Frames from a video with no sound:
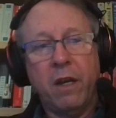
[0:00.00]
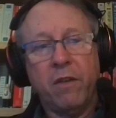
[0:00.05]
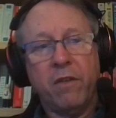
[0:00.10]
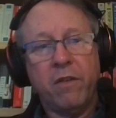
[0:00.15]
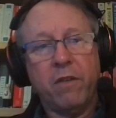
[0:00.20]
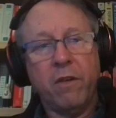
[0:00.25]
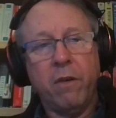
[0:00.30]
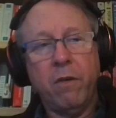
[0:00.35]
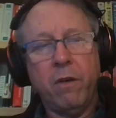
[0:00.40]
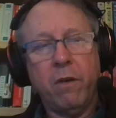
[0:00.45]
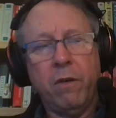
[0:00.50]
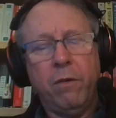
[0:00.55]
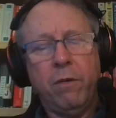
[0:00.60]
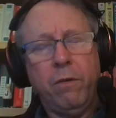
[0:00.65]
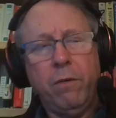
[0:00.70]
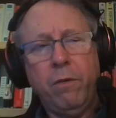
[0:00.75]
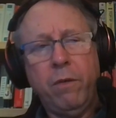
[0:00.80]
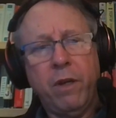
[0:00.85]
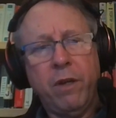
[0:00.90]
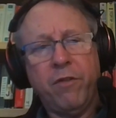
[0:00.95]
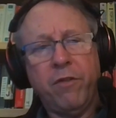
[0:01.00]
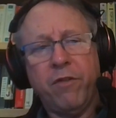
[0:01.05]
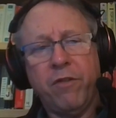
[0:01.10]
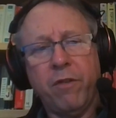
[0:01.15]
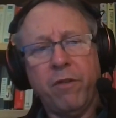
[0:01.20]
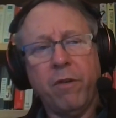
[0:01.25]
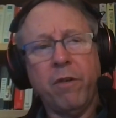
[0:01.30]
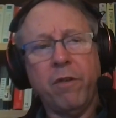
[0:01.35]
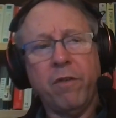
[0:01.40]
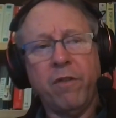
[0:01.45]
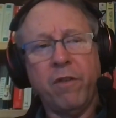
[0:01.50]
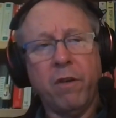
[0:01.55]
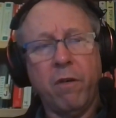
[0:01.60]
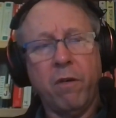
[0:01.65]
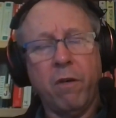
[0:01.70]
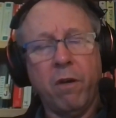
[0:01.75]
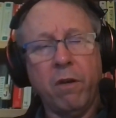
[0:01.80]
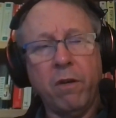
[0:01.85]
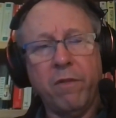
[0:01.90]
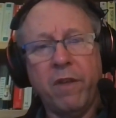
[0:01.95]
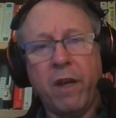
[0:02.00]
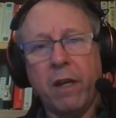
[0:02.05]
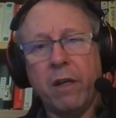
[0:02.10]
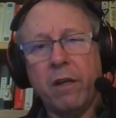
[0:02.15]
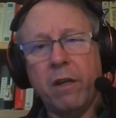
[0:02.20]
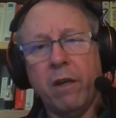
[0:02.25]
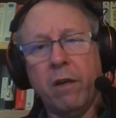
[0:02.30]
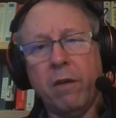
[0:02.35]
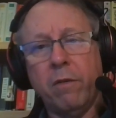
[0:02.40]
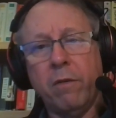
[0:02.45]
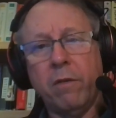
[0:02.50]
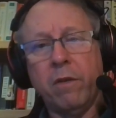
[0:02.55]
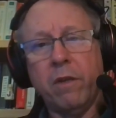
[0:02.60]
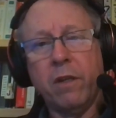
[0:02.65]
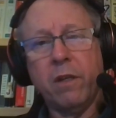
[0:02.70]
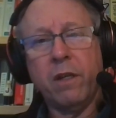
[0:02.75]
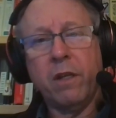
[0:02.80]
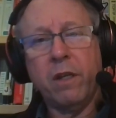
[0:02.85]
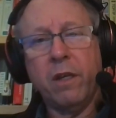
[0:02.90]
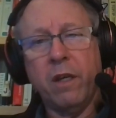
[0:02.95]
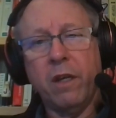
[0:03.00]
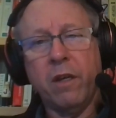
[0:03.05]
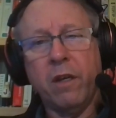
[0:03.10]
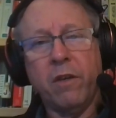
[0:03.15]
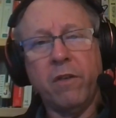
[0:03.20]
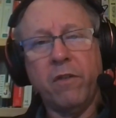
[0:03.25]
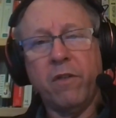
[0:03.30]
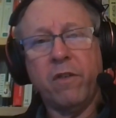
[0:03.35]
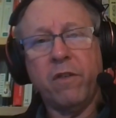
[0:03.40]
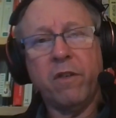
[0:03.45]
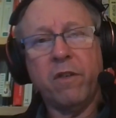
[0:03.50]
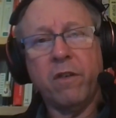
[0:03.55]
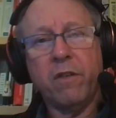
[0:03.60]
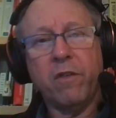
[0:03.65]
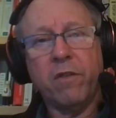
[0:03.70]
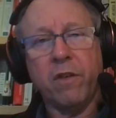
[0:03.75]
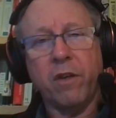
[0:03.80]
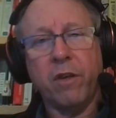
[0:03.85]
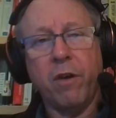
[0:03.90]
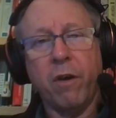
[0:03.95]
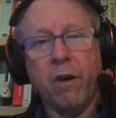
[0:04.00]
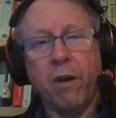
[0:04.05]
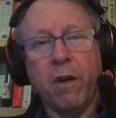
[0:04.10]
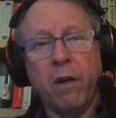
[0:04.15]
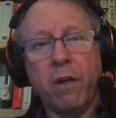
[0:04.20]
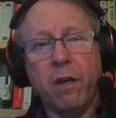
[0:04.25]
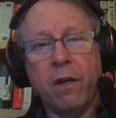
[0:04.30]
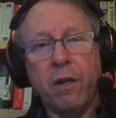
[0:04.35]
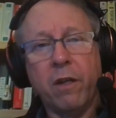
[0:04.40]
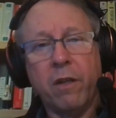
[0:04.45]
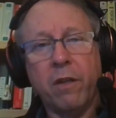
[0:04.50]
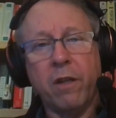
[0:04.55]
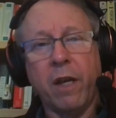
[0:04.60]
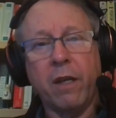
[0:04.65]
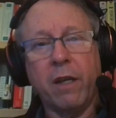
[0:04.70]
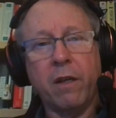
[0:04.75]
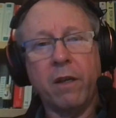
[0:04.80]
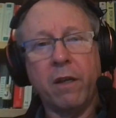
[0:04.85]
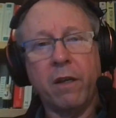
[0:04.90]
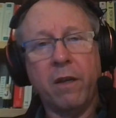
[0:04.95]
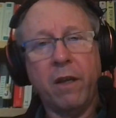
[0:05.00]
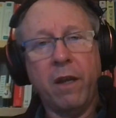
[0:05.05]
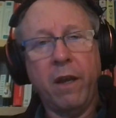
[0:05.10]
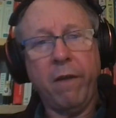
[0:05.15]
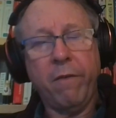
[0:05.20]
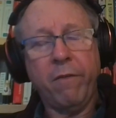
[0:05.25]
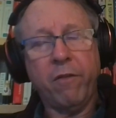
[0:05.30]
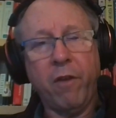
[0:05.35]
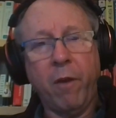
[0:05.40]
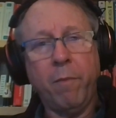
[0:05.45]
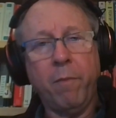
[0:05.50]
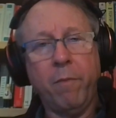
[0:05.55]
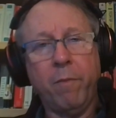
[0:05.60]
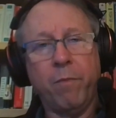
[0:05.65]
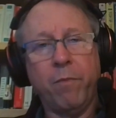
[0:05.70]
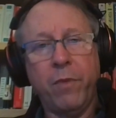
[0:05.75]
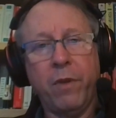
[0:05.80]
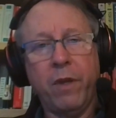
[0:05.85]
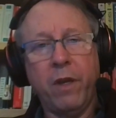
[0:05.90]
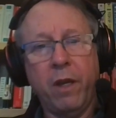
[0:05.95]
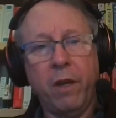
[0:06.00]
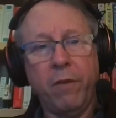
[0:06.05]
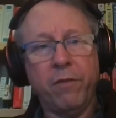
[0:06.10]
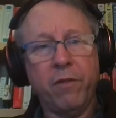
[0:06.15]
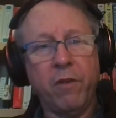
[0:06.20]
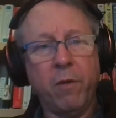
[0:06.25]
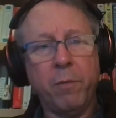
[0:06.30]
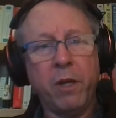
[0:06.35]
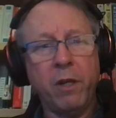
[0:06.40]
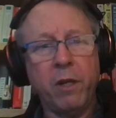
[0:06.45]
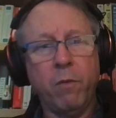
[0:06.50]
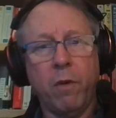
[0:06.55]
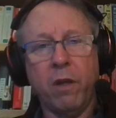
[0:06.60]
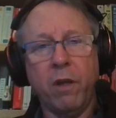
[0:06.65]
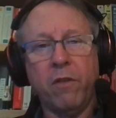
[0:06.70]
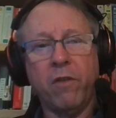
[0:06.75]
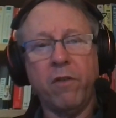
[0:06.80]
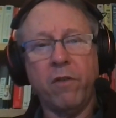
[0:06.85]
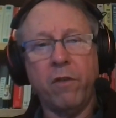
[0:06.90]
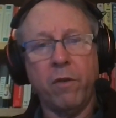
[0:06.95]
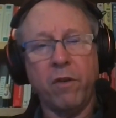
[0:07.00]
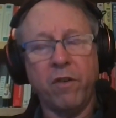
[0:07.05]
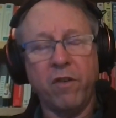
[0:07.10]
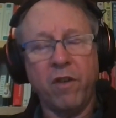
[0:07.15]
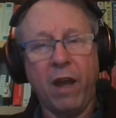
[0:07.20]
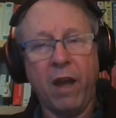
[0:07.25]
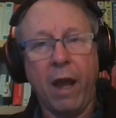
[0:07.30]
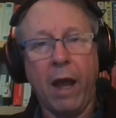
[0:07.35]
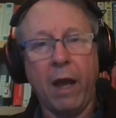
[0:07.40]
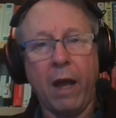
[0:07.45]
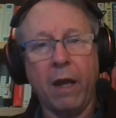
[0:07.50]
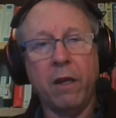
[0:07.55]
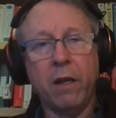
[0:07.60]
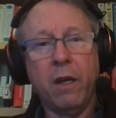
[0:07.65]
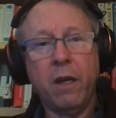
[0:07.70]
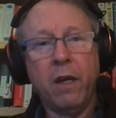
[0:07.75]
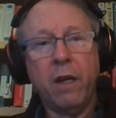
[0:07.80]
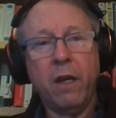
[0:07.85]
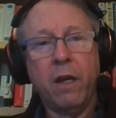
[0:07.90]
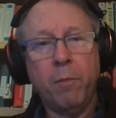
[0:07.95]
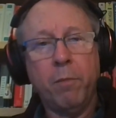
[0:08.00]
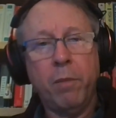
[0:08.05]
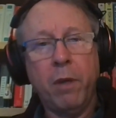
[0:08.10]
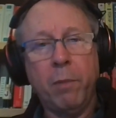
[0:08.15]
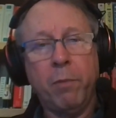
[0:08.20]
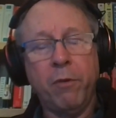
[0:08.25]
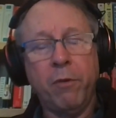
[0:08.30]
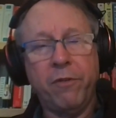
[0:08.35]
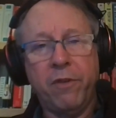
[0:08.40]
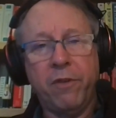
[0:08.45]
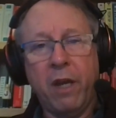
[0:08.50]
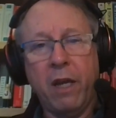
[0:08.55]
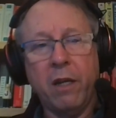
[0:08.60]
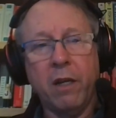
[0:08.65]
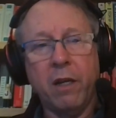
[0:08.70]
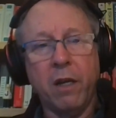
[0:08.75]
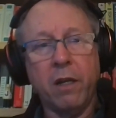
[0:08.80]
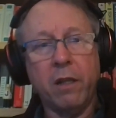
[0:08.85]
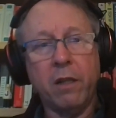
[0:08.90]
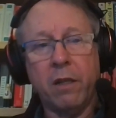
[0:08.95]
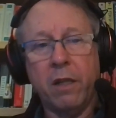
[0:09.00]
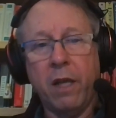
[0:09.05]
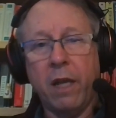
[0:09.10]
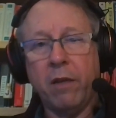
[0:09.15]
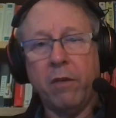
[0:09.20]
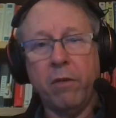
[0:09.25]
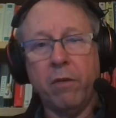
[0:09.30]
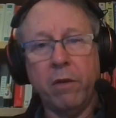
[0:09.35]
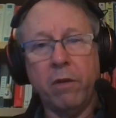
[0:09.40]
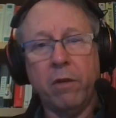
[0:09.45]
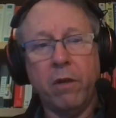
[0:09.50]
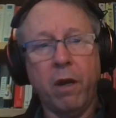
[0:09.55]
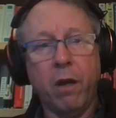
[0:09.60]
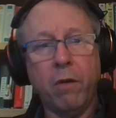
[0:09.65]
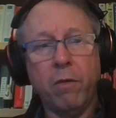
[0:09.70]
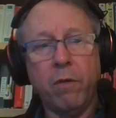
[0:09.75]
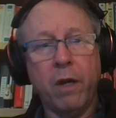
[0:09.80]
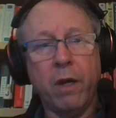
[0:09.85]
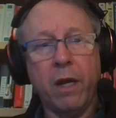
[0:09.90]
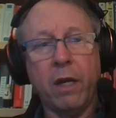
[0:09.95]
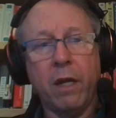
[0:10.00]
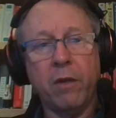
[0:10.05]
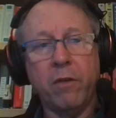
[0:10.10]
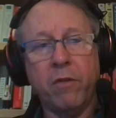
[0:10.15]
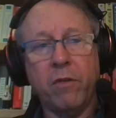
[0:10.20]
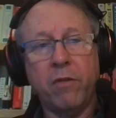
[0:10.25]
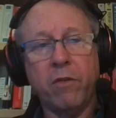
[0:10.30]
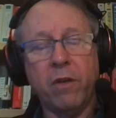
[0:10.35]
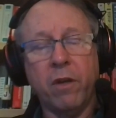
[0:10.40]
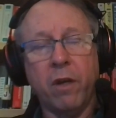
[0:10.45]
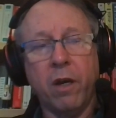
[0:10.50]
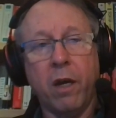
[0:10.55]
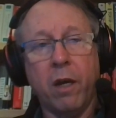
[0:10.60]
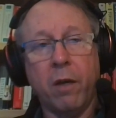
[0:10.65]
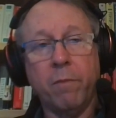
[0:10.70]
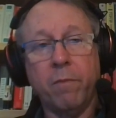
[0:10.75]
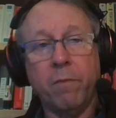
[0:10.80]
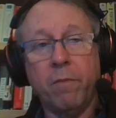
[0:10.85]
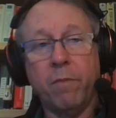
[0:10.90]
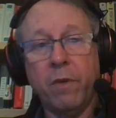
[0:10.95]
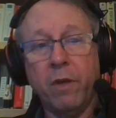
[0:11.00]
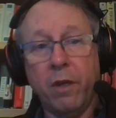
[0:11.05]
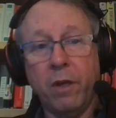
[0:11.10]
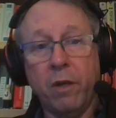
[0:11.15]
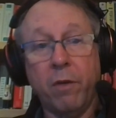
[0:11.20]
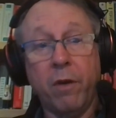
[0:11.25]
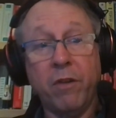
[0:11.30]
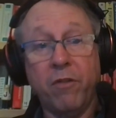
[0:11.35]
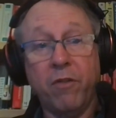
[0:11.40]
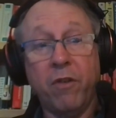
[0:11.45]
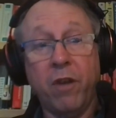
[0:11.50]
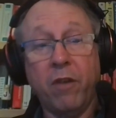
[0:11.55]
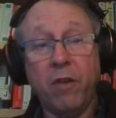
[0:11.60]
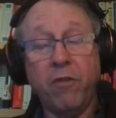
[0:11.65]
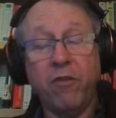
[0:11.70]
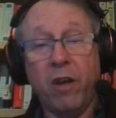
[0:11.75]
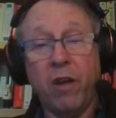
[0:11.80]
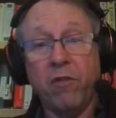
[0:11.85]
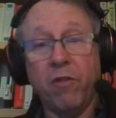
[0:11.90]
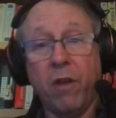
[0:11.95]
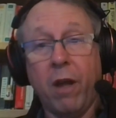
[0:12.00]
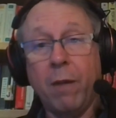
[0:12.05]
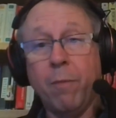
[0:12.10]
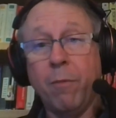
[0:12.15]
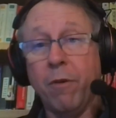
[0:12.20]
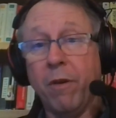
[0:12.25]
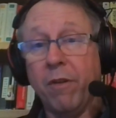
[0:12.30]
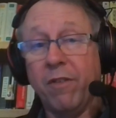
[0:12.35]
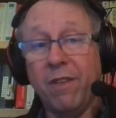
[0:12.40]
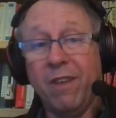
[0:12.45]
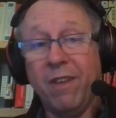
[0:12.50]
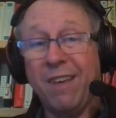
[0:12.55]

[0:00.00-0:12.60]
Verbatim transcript: So who ensures that all of that code is secure? Like if some if somebody wants to attack people's data, they could go and um, you know, and, and change libraries.